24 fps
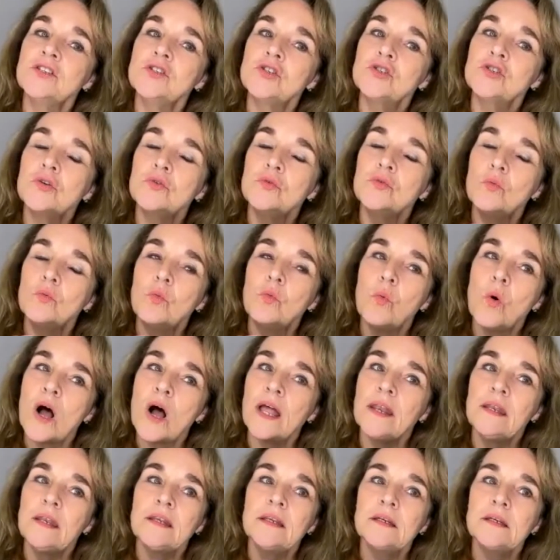into
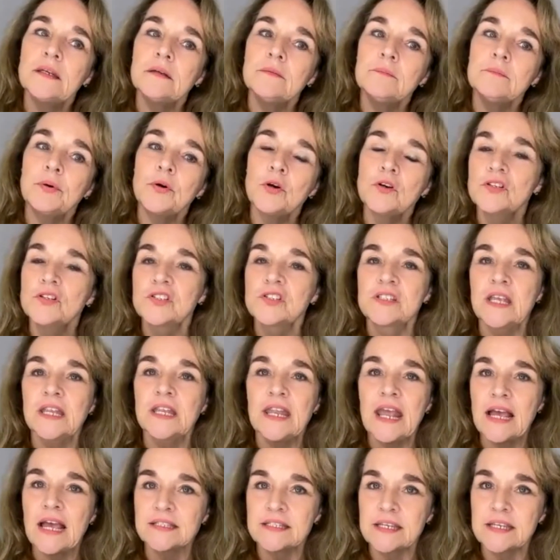one
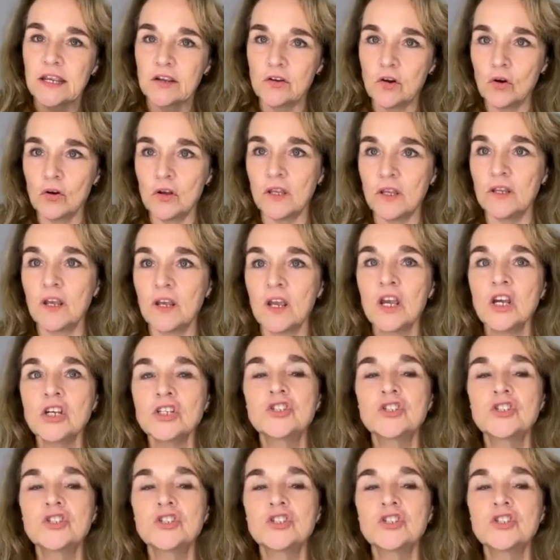person as I could.